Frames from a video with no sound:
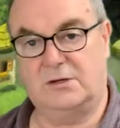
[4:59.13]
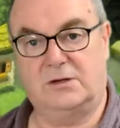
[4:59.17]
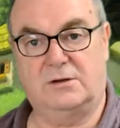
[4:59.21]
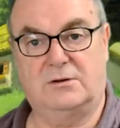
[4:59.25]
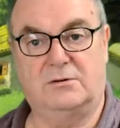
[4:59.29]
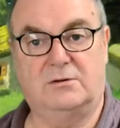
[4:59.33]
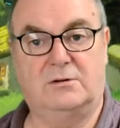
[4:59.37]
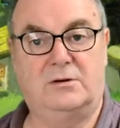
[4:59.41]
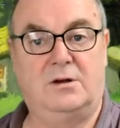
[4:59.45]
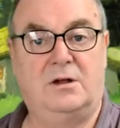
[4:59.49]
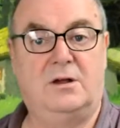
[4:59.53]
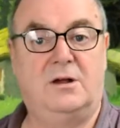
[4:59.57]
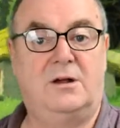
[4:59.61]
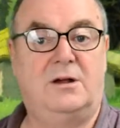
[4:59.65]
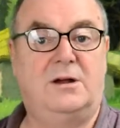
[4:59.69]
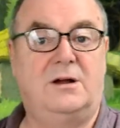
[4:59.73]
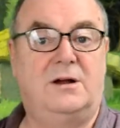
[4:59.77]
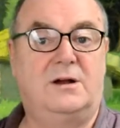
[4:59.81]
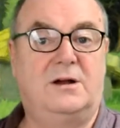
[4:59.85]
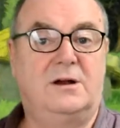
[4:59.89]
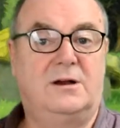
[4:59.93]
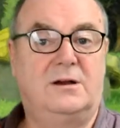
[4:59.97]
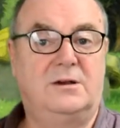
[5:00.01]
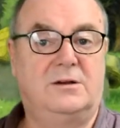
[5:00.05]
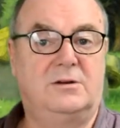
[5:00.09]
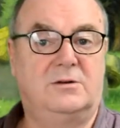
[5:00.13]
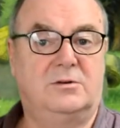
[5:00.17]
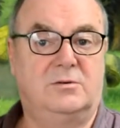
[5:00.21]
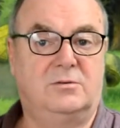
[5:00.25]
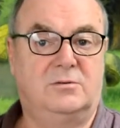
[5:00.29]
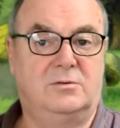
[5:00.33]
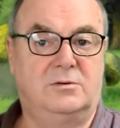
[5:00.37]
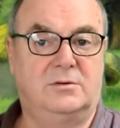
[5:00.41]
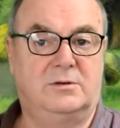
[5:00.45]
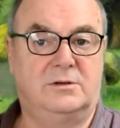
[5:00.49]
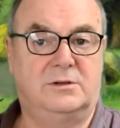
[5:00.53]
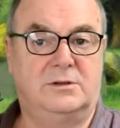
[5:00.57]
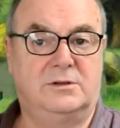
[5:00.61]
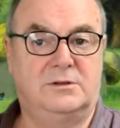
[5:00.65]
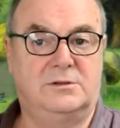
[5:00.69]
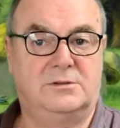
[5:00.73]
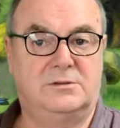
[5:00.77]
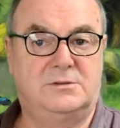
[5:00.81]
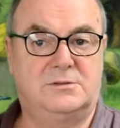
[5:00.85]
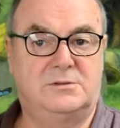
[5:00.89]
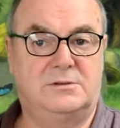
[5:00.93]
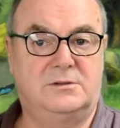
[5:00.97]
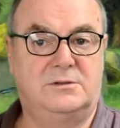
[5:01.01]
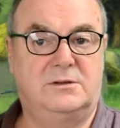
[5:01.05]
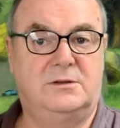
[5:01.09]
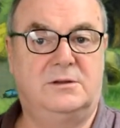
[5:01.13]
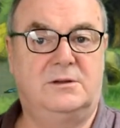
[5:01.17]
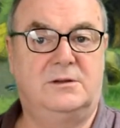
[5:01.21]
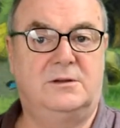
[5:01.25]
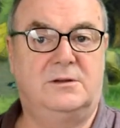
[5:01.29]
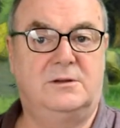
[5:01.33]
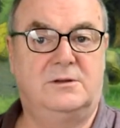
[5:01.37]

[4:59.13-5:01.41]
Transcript: now? I I know who it is.